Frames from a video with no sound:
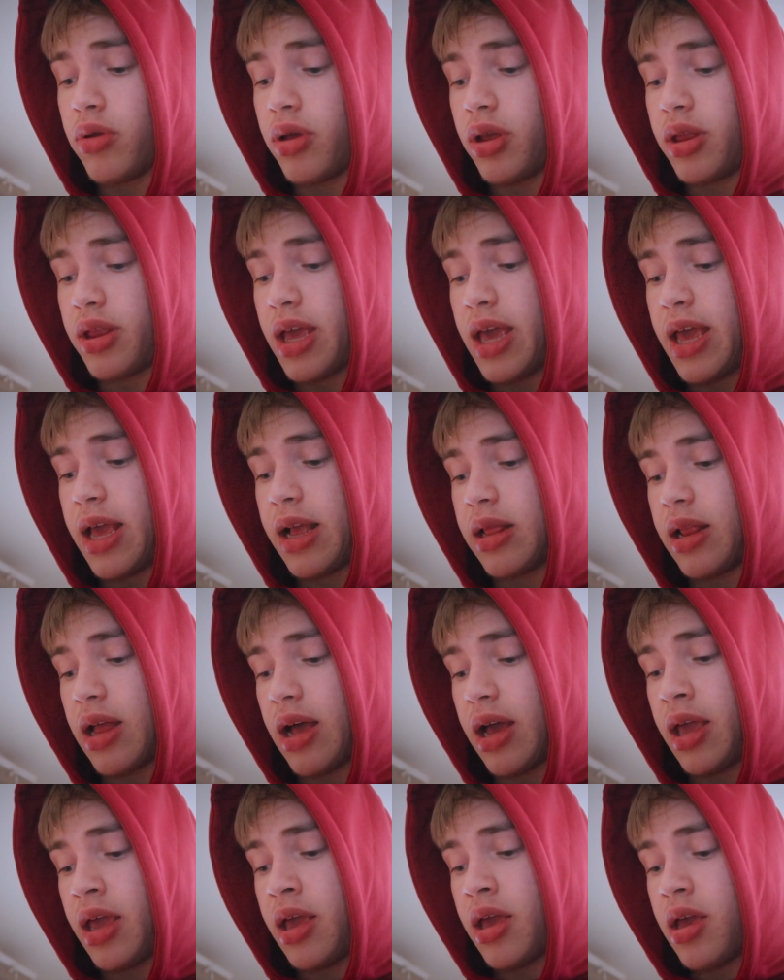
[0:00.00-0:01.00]
only take
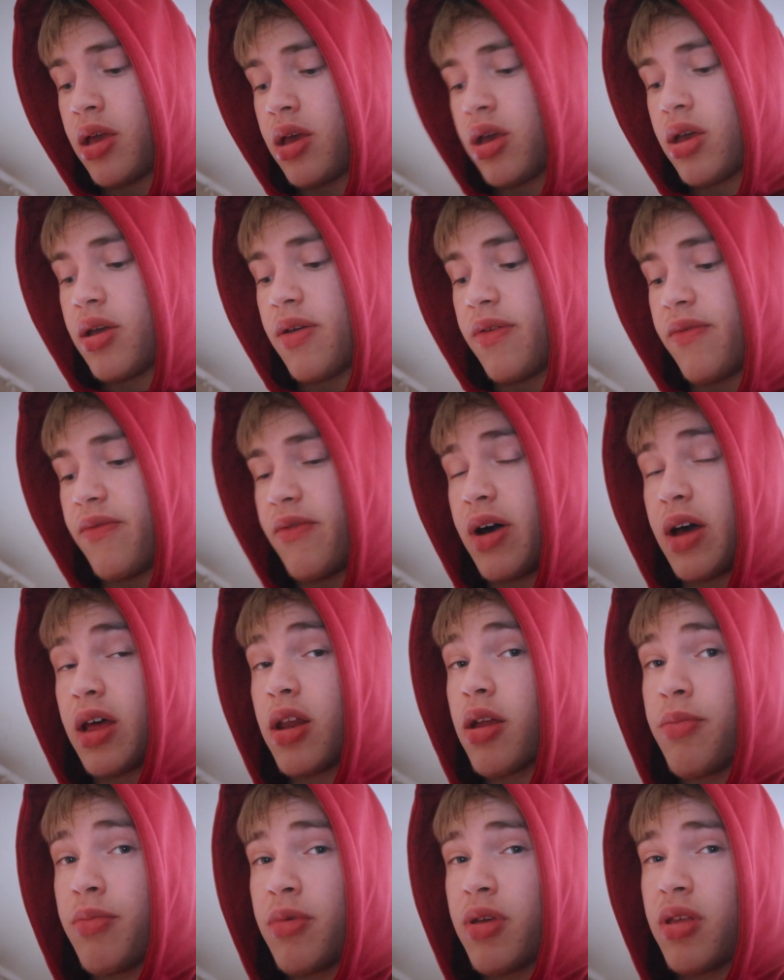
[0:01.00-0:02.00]
like
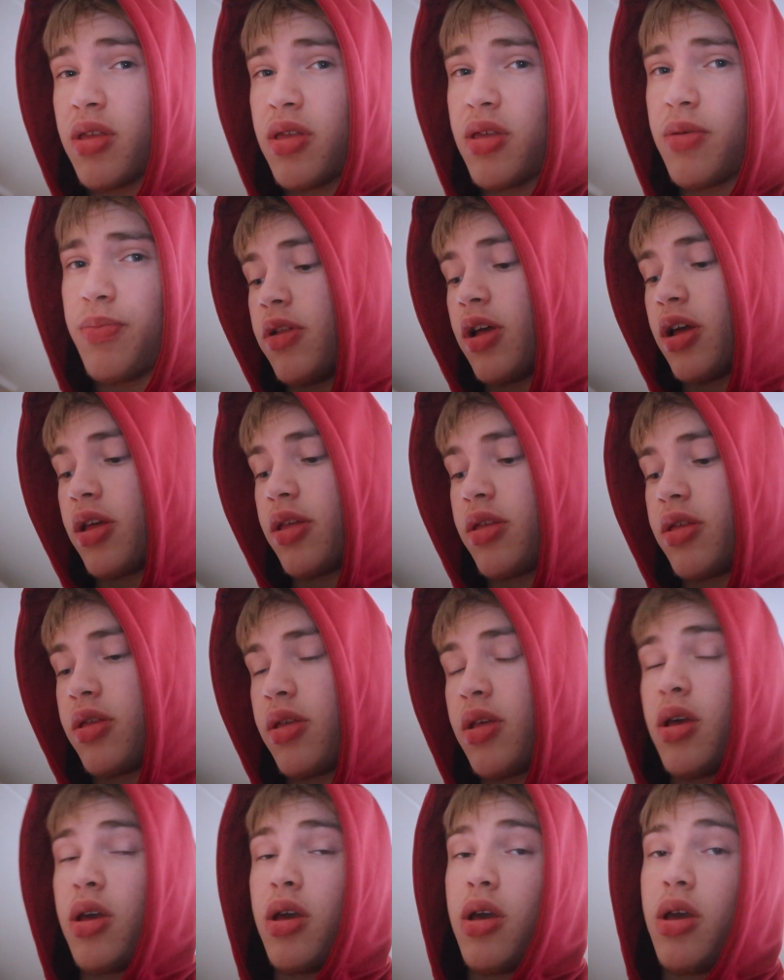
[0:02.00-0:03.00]
vitamins
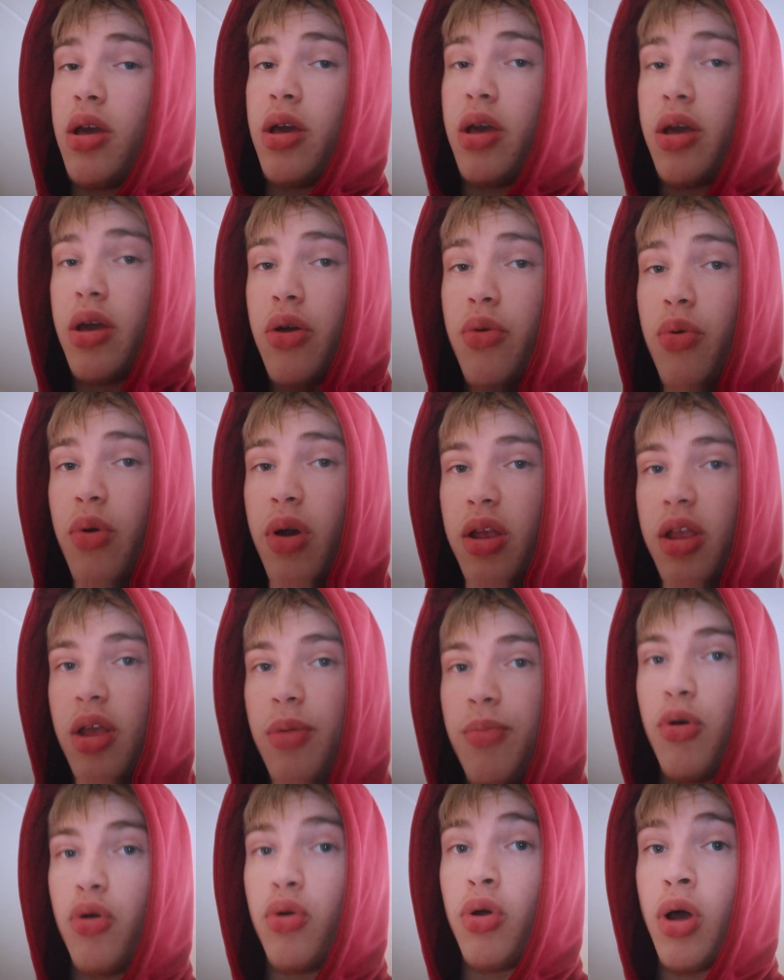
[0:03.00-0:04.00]
plus
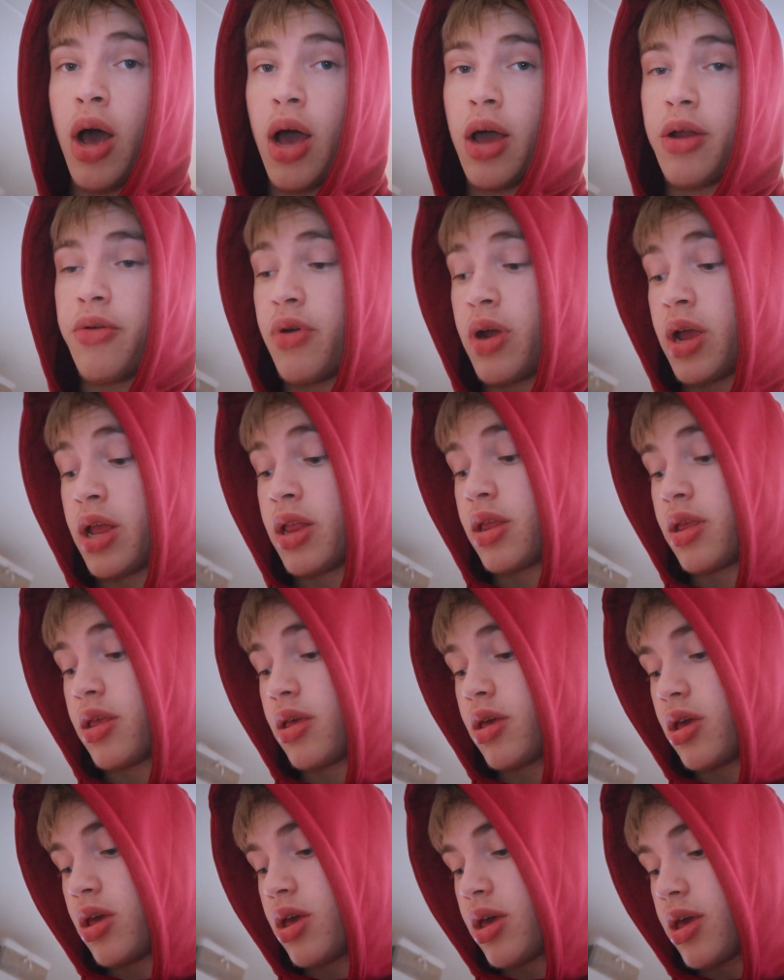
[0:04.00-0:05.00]
creatine monohydrate,
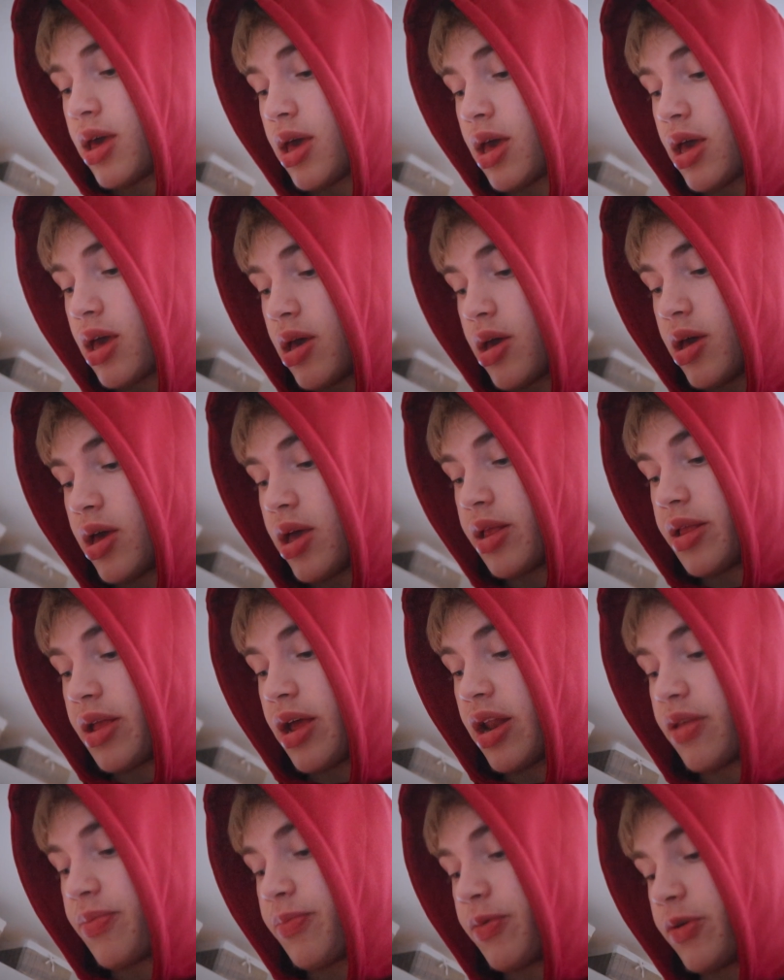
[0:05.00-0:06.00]
and
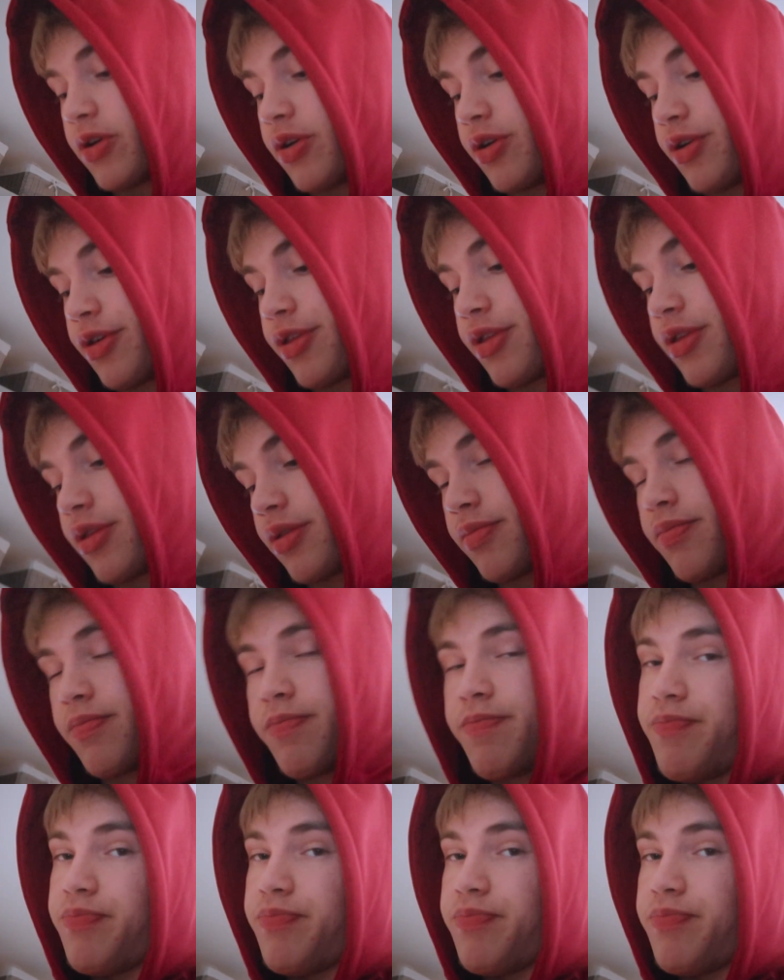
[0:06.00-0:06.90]
that is because